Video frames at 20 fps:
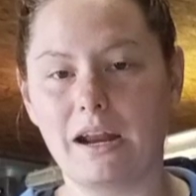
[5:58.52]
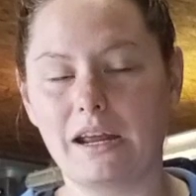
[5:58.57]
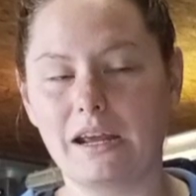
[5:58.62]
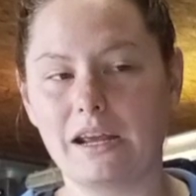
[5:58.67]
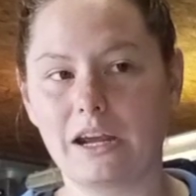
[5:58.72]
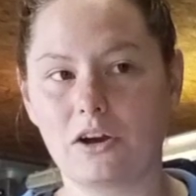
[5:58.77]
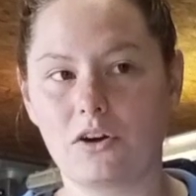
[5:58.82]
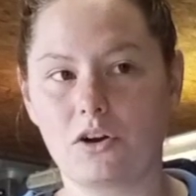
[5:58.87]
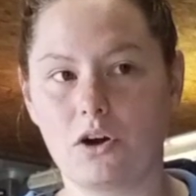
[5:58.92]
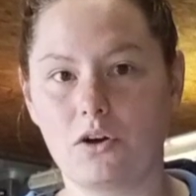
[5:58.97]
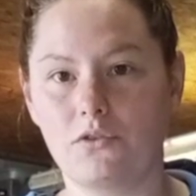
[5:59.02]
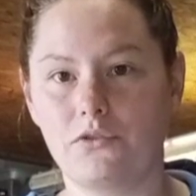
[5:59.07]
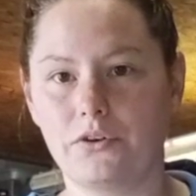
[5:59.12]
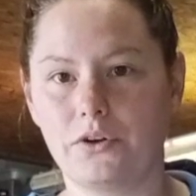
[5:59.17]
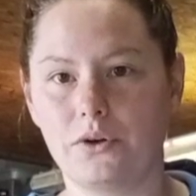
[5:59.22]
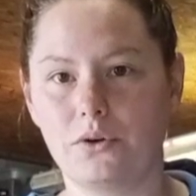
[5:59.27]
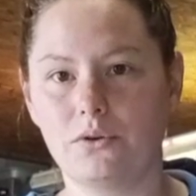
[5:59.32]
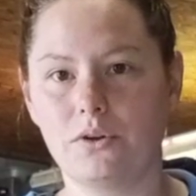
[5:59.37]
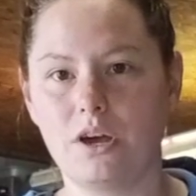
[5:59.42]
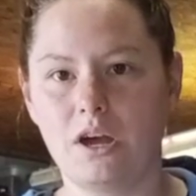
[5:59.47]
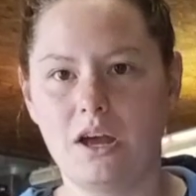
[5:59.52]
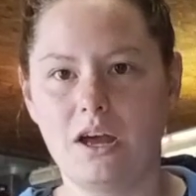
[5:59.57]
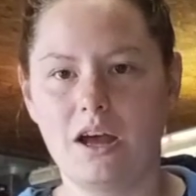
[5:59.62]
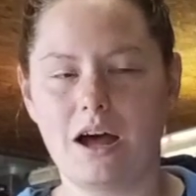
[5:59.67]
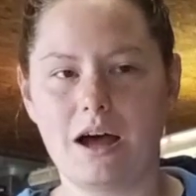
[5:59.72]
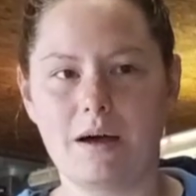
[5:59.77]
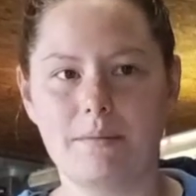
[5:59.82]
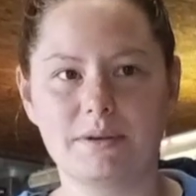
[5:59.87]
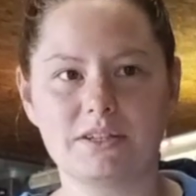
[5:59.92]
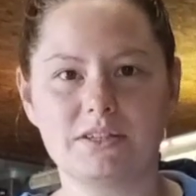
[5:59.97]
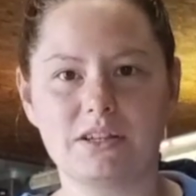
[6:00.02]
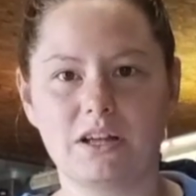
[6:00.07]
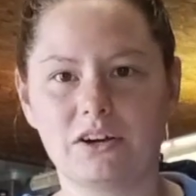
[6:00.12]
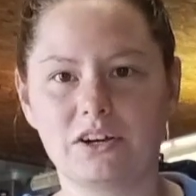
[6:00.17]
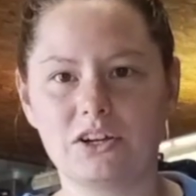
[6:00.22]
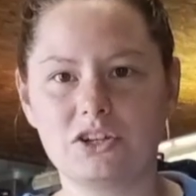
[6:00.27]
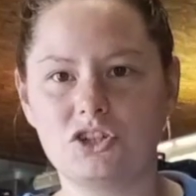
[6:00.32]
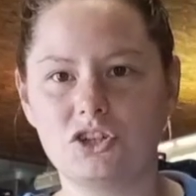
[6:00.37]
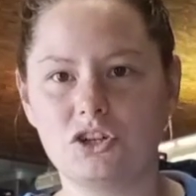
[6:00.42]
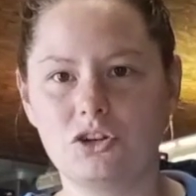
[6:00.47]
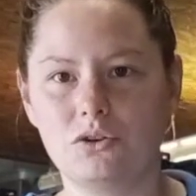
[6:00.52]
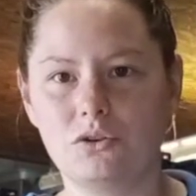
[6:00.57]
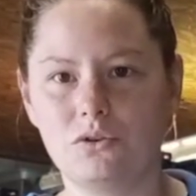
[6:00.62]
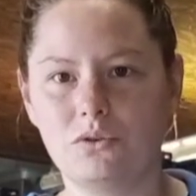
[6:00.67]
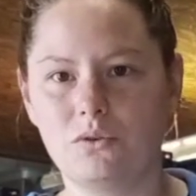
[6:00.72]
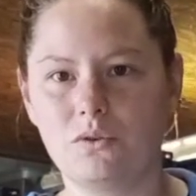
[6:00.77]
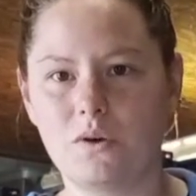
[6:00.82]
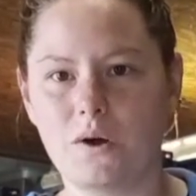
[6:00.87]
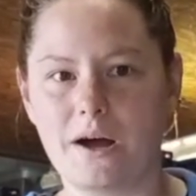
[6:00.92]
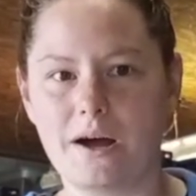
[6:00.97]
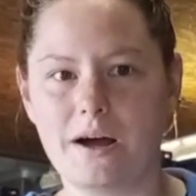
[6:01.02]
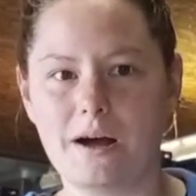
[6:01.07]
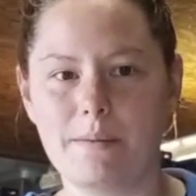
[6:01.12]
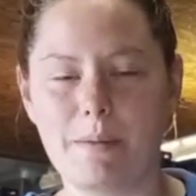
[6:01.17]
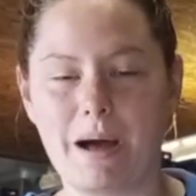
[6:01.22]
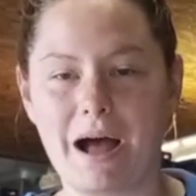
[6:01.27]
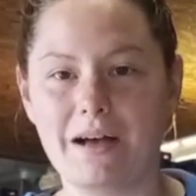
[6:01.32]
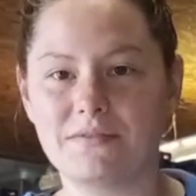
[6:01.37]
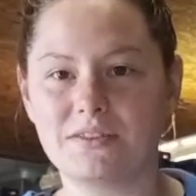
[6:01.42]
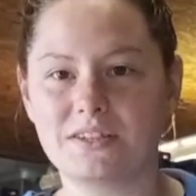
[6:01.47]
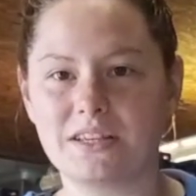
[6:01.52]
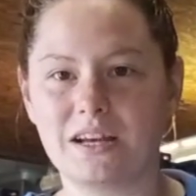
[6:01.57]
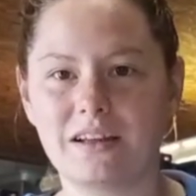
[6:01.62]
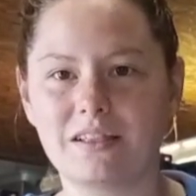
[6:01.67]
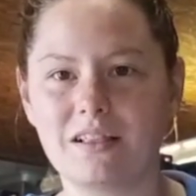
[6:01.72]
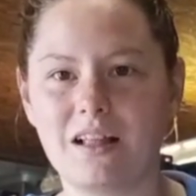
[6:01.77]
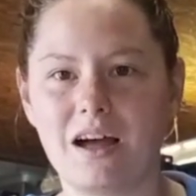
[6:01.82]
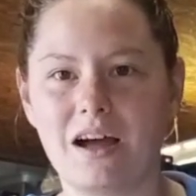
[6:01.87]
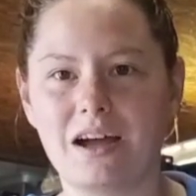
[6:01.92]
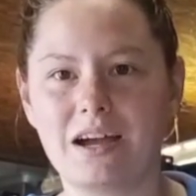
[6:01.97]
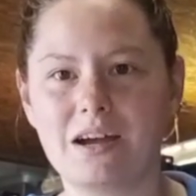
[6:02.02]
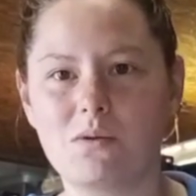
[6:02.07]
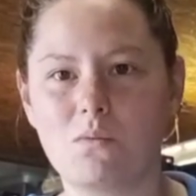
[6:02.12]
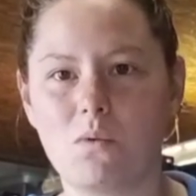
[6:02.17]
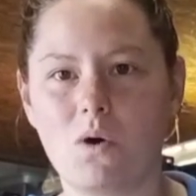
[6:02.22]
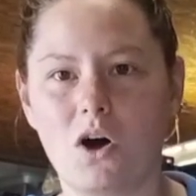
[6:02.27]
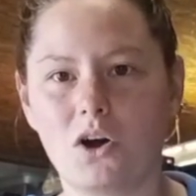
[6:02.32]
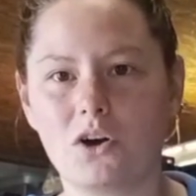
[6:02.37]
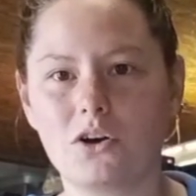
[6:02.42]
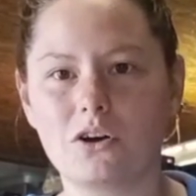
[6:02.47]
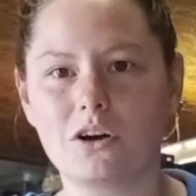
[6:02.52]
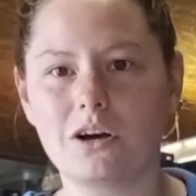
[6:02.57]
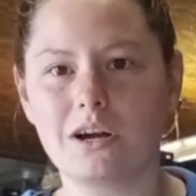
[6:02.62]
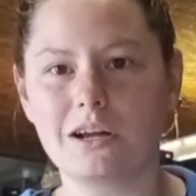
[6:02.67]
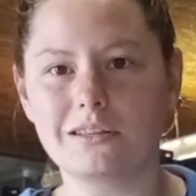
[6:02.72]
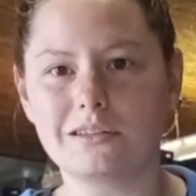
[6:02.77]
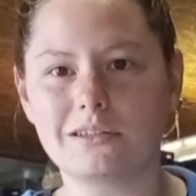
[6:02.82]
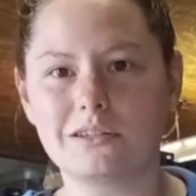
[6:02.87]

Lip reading: can grow food. As long as you have sunlight, water, and